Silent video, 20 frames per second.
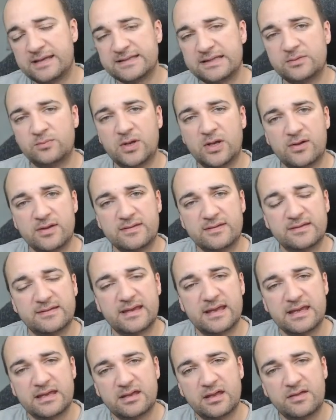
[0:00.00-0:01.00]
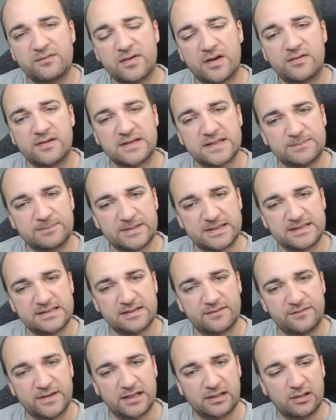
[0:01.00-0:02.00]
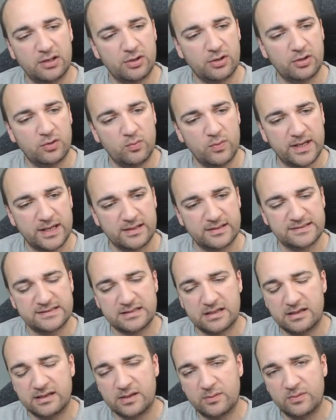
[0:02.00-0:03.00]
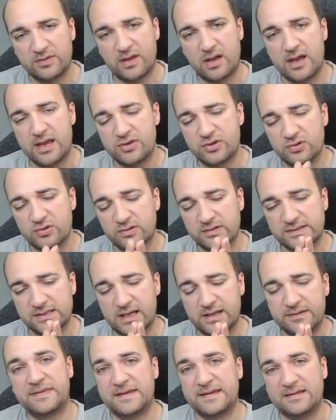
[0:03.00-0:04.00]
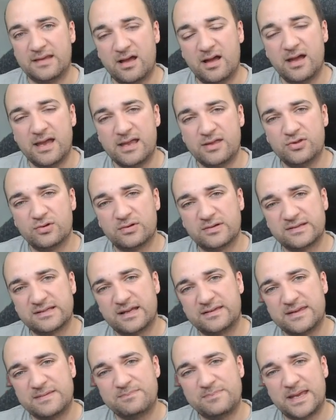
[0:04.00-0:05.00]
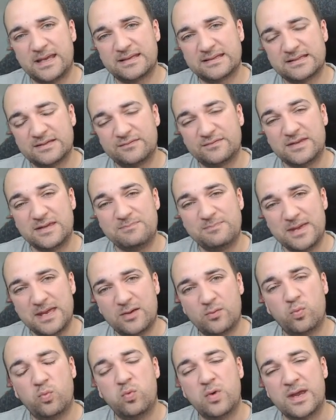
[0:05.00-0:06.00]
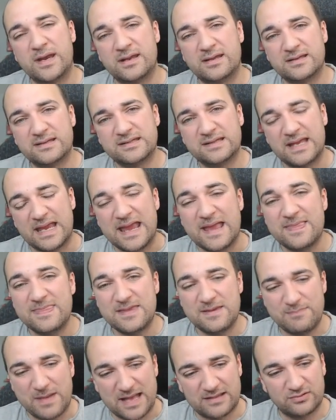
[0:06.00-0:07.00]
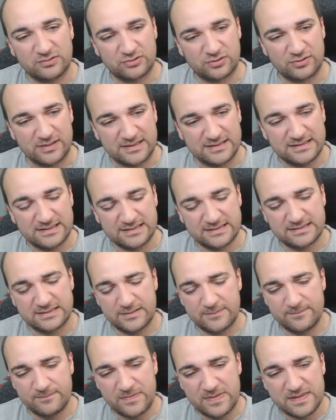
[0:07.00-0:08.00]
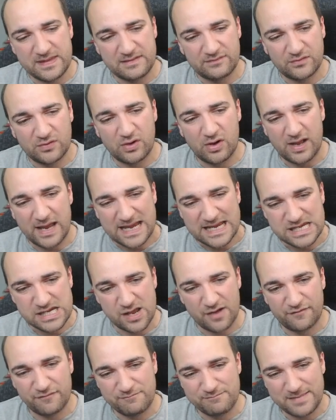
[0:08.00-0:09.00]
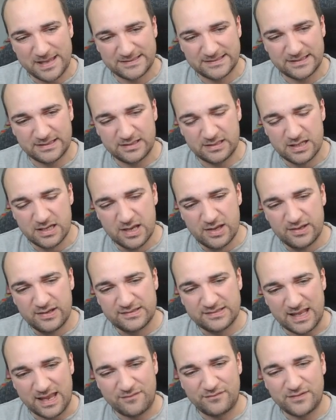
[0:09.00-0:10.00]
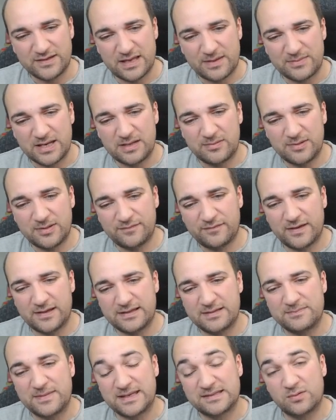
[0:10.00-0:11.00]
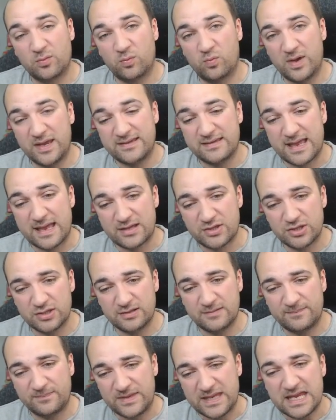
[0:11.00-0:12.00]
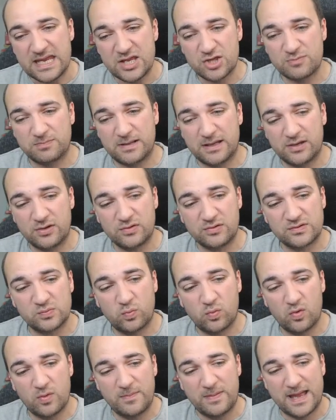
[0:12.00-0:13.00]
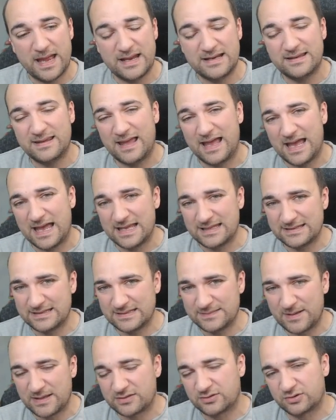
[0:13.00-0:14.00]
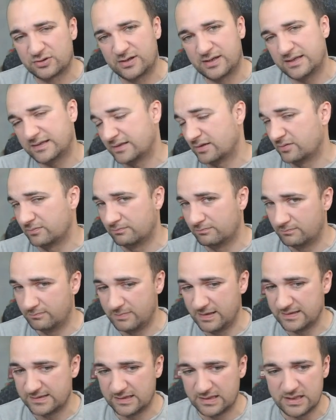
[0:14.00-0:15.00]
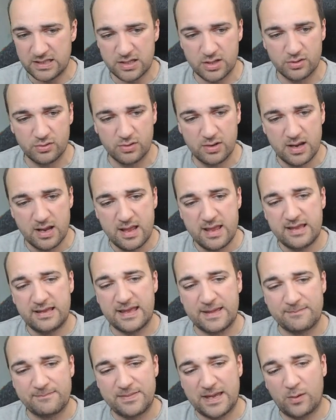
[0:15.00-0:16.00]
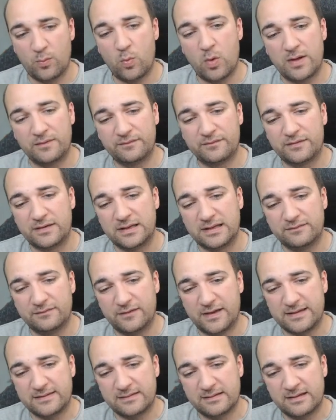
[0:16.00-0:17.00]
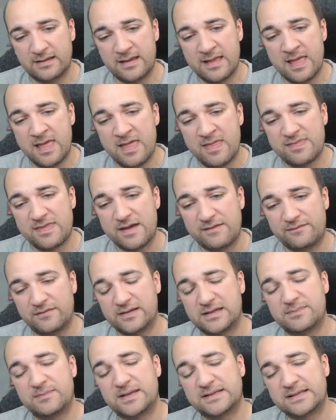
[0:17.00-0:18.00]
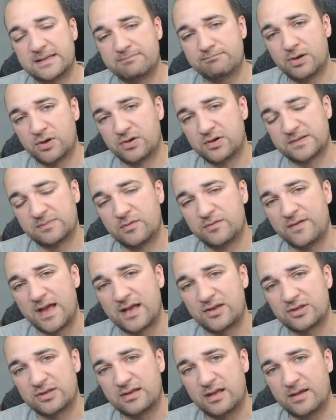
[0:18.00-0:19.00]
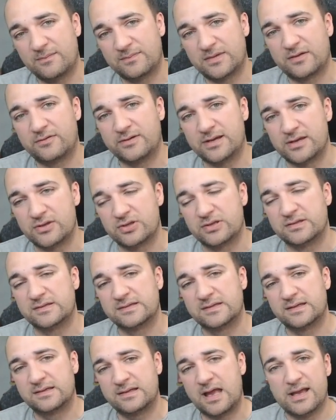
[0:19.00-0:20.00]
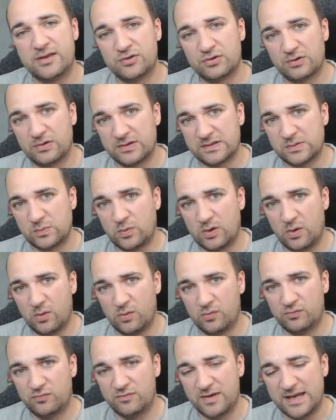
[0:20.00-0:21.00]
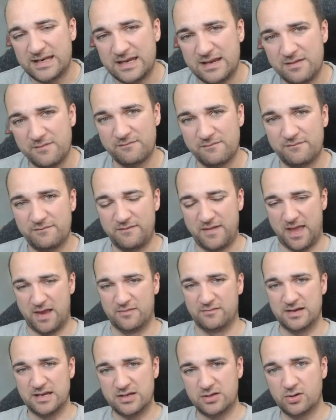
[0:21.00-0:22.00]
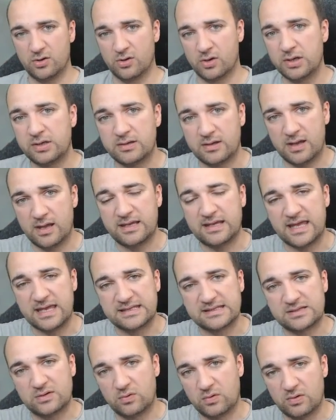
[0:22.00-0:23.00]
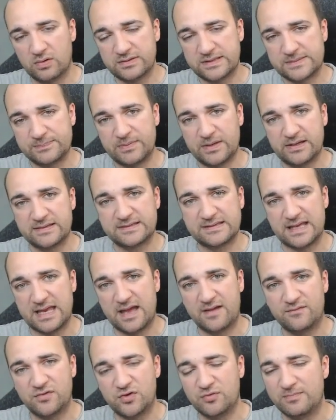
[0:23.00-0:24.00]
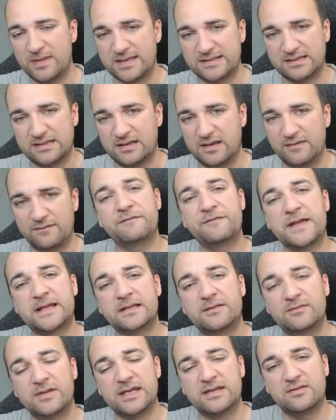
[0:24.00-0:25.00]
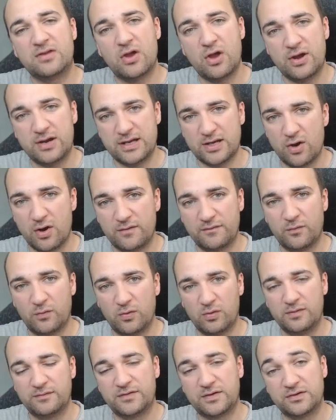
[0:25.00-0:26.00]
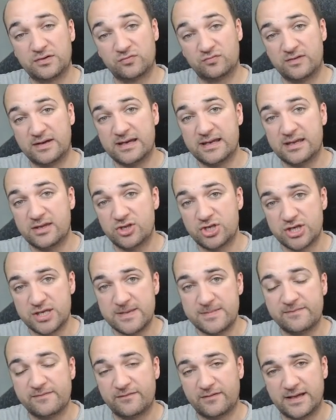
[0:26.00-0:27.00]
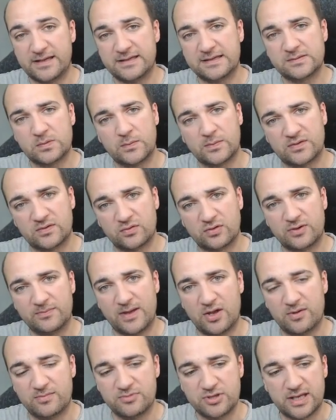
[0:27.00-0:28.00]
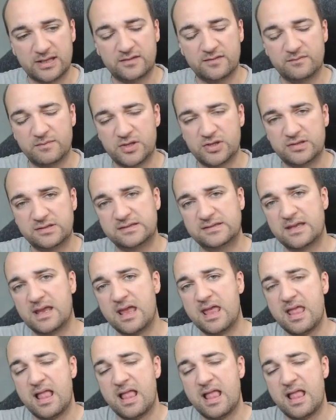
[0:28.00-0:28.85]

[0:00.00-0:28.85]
I said we're going to take a very specific look. We're going to start here with Ironjaws. I think that Ironjaws are the biggest of the big winners in the battle trait system. They've got enough mess in. So every time an enemy fighter makes a wait action, each player who's warband that has this battle trait, so basically you, can pick one friendly fighter. That fighter makes a bonus move action up to 3 inches. Ironjaws were already very good against hordes because they have Umessin, effectively turning off all of those really cheap fighters when we're talking about objective missions.